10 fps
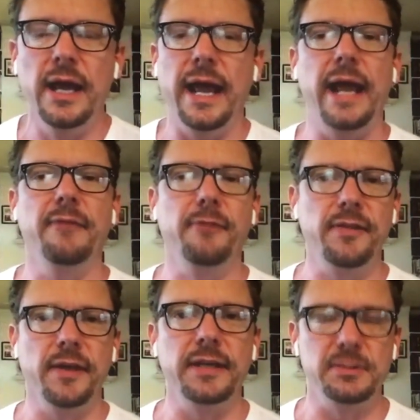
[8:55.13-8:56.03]

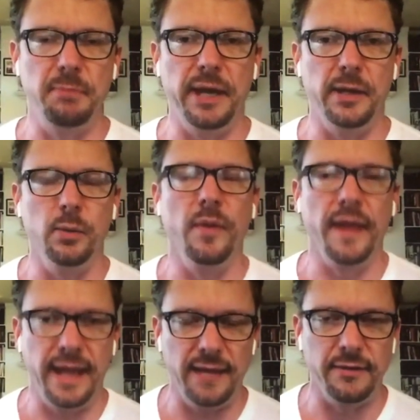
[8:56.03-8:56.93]
Everything's better when
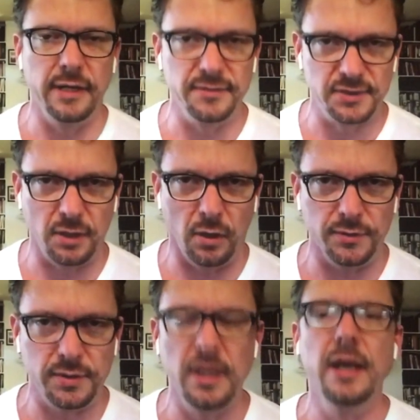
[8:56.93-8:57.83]
they have enough
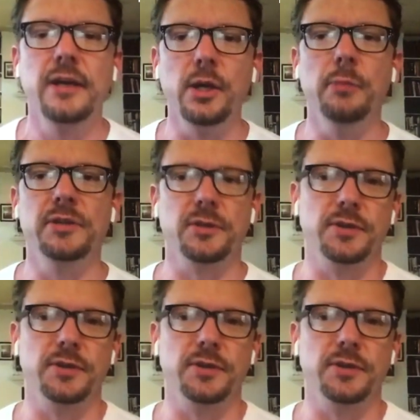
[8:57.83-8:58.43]
salt. Humans are the